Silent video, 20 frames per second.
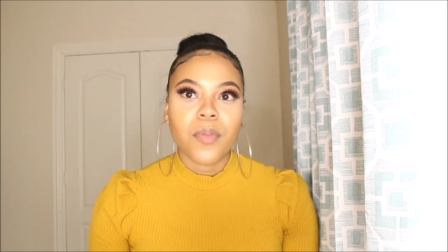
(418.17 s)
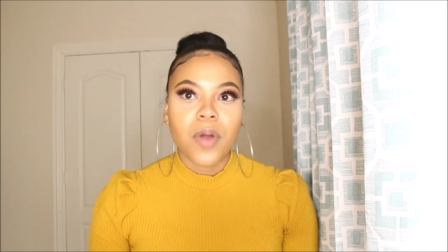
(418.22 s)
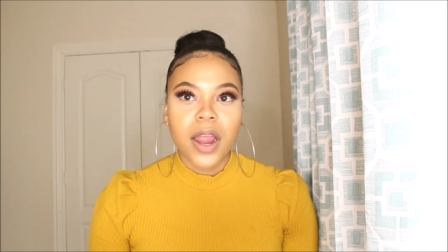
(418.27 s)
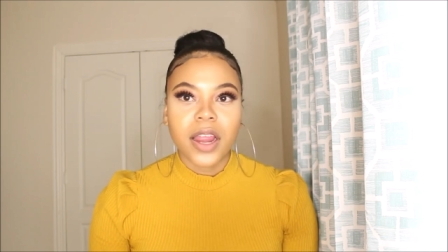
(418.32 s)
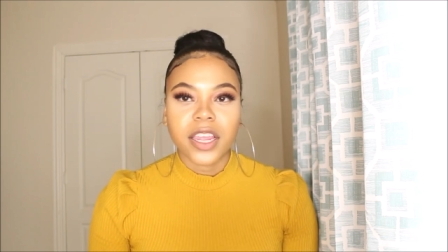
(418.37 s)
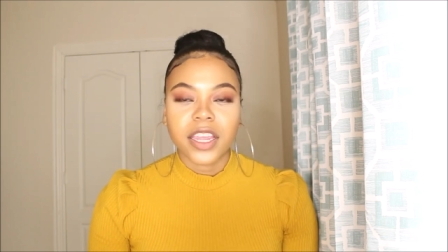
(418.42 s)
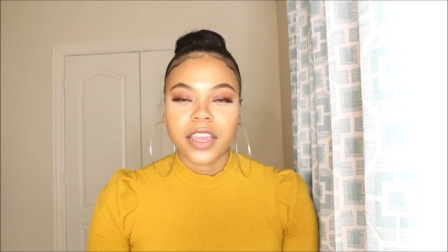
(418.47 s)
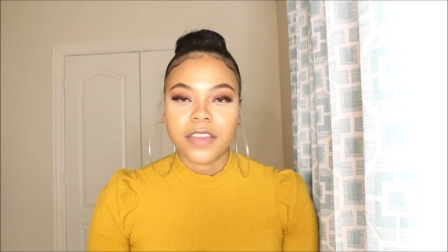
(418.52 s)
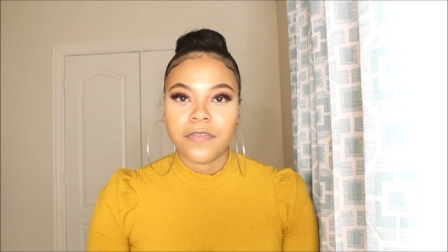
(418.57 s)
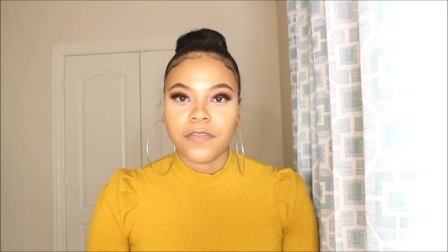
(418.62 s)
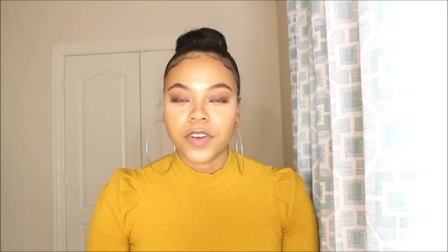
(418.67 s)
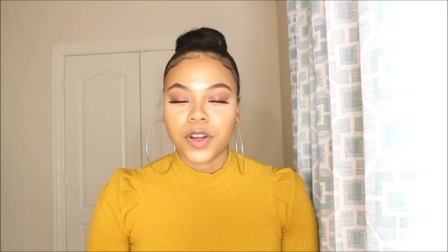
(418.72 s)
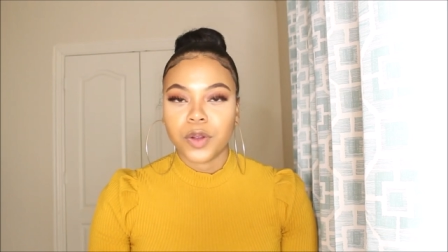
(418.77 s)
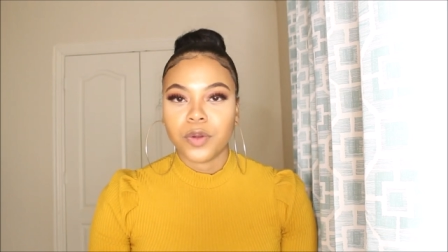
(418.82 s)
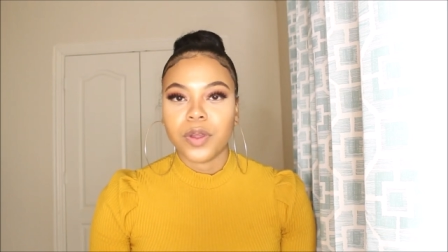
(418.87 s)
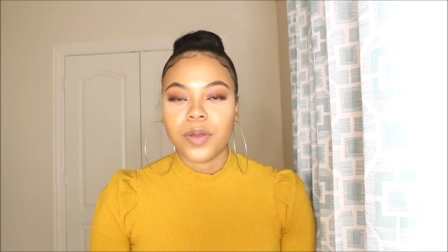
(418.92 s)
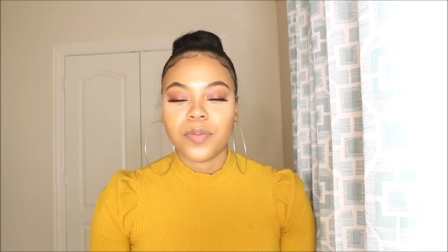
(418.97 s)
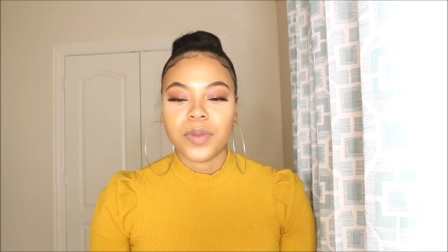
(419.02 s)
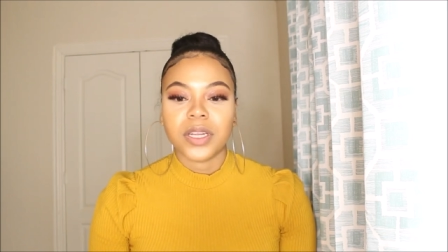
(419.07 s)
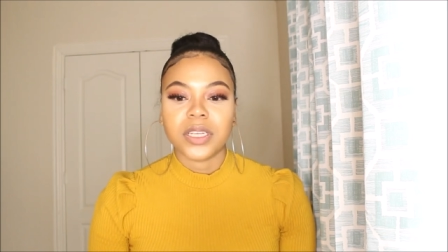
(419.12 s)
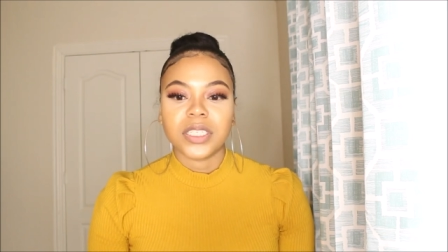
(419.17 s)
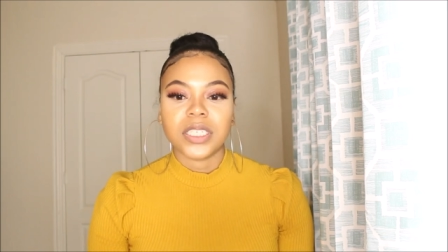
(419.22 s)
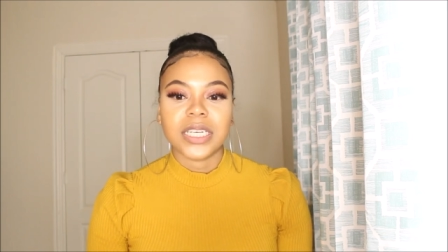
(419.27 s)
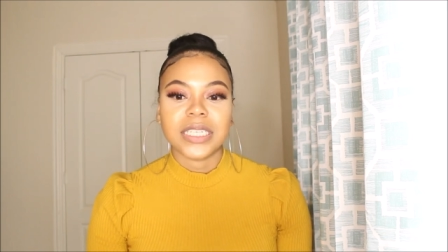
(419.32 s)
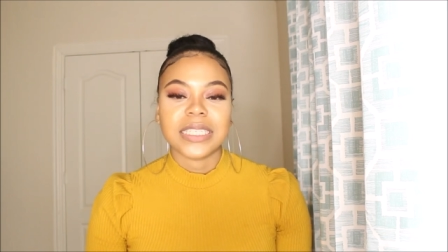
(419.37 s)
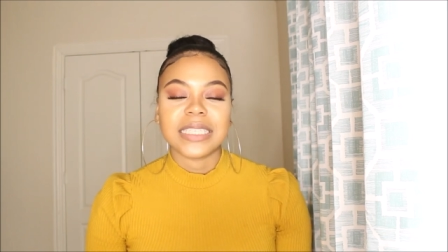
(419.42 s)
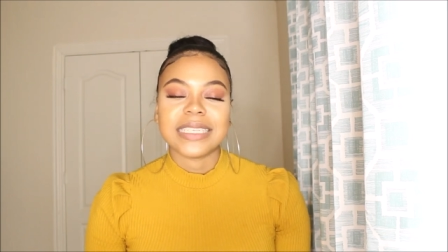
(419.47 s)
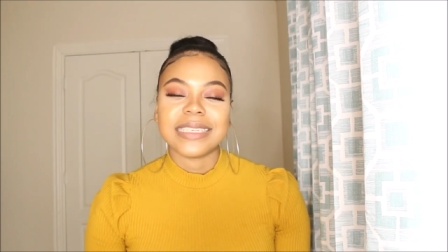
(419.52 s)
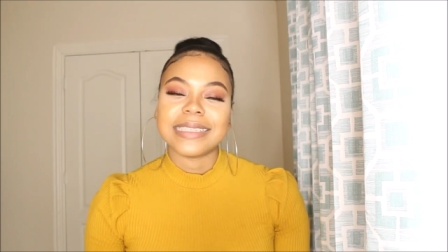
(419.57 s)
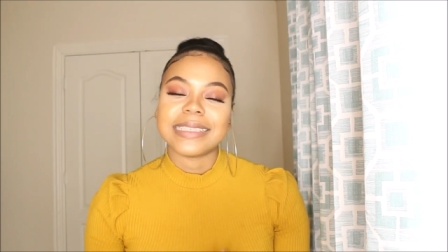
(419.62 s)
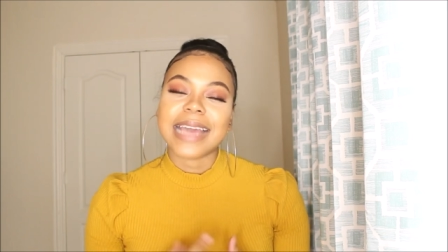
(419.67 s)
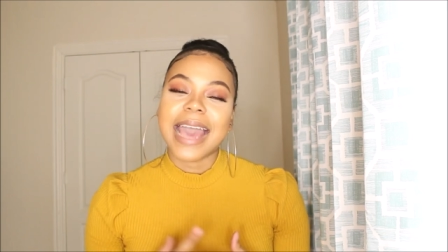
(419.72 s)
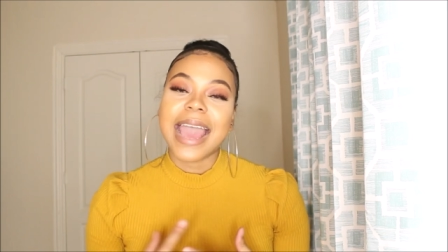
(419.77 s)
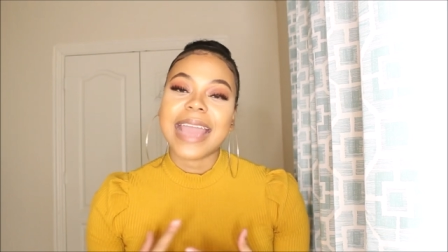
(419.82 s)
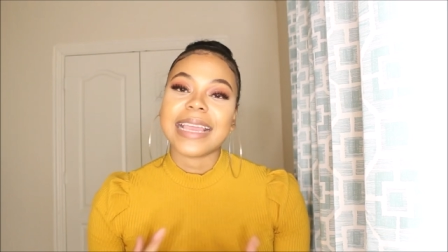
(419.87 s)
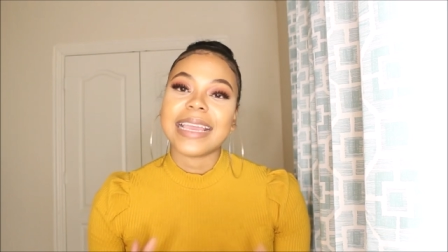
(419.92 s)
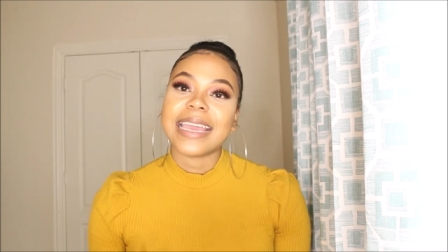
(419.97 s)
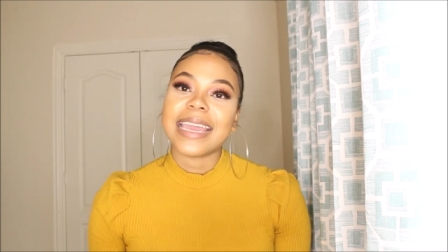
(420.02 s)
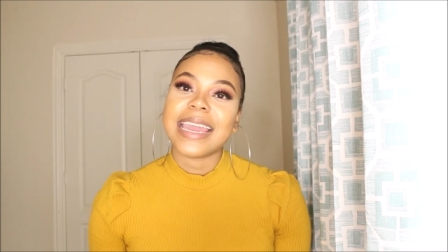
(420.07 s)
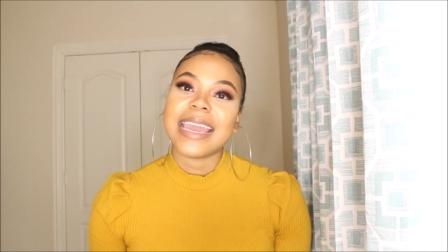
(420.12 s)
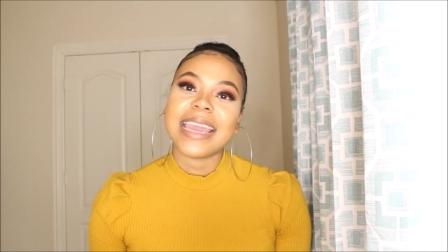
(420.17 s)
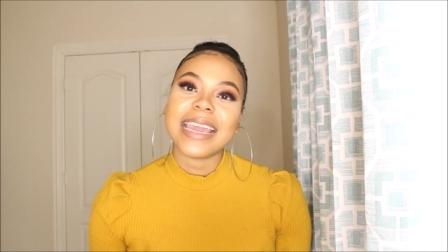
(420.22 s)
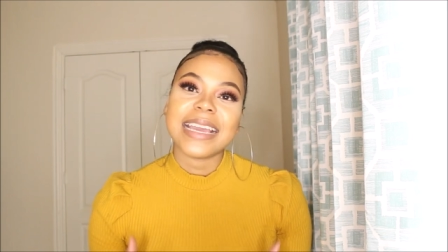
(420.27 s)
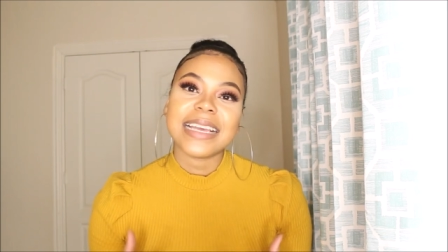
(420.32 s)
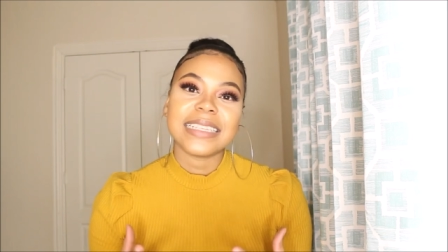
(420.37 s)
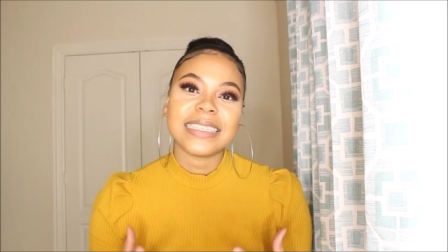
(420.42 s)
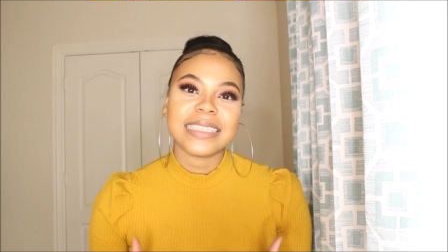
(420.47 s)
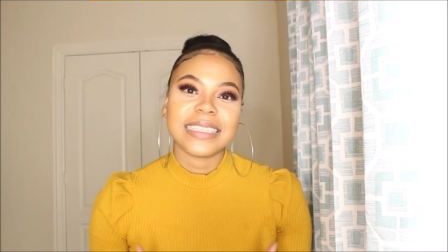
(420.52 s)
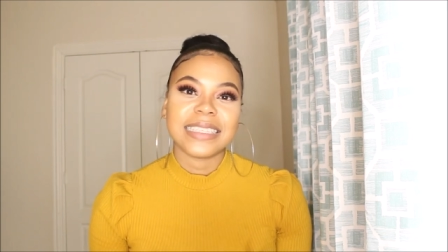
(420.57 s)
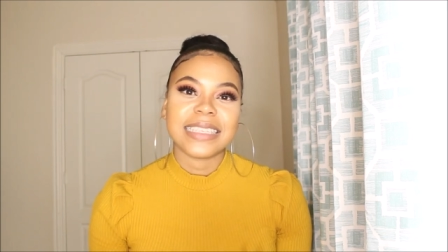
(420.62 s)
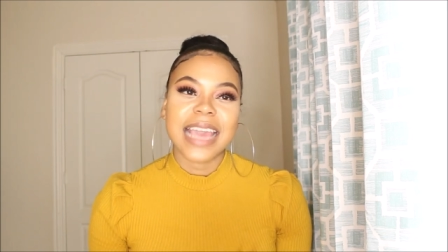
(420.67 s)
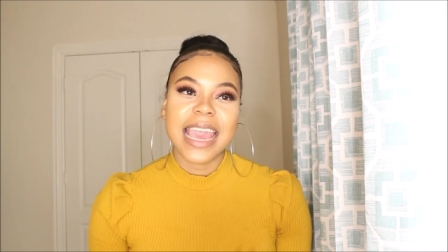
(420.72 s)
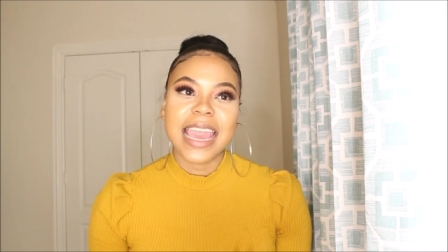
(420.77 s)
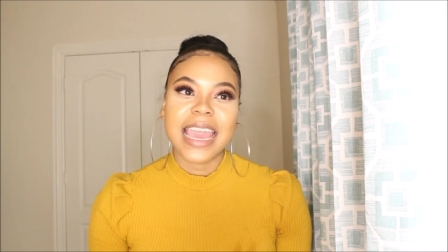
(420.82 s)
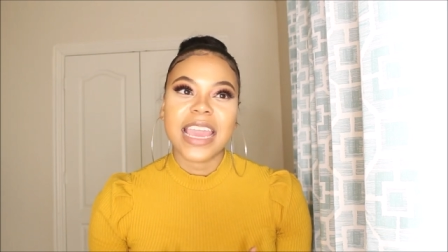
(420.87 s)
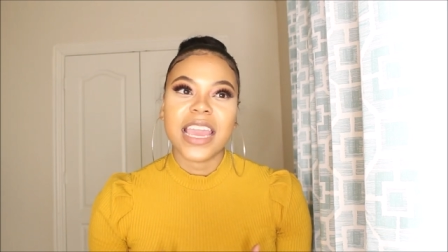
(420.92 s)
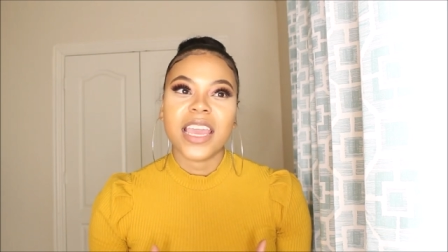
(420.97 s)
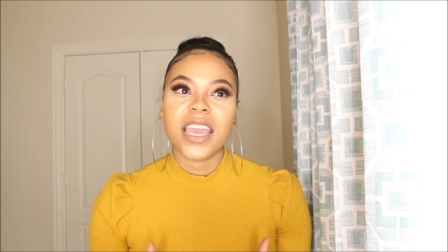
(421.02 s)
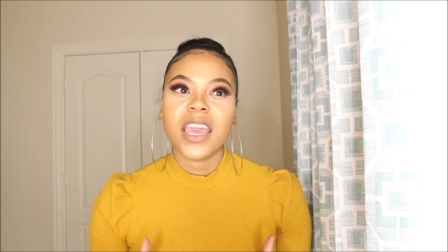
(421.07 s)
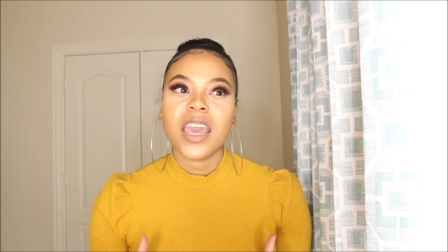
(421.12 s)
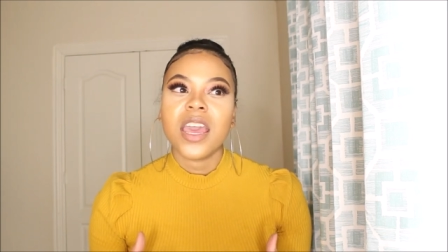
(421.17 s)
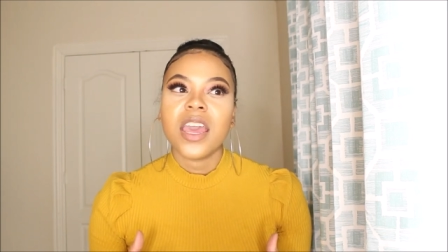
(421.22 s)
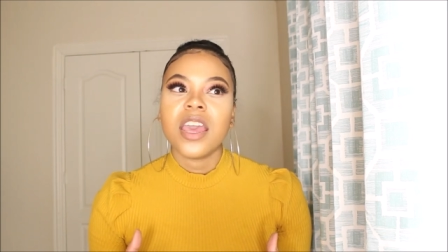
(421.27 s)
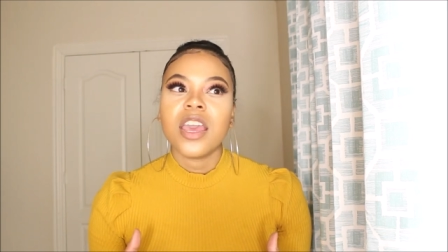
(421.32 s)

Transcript: market for criminal justice, I can say